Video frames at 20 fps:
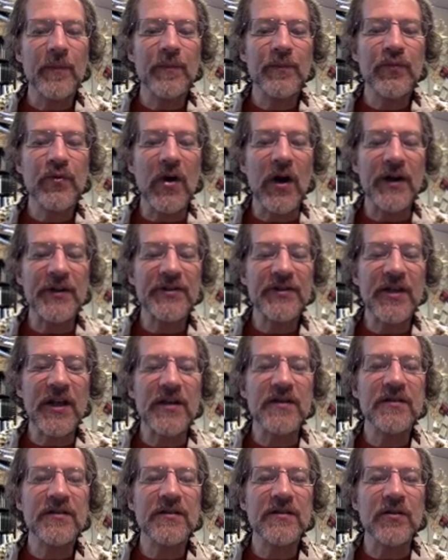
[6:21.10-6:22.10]

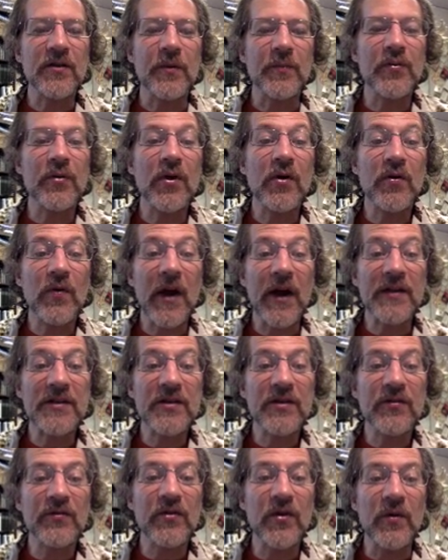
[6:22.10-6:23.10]
process or
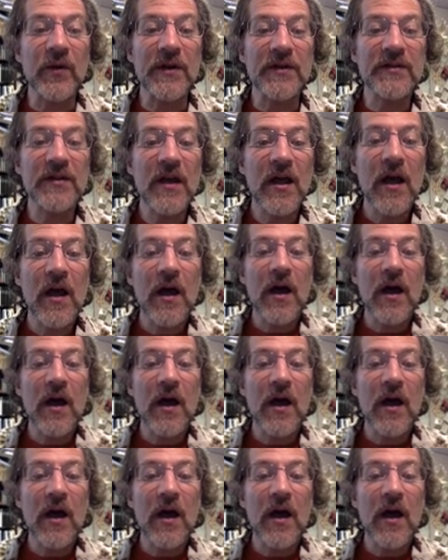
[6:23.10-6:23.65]
progress through it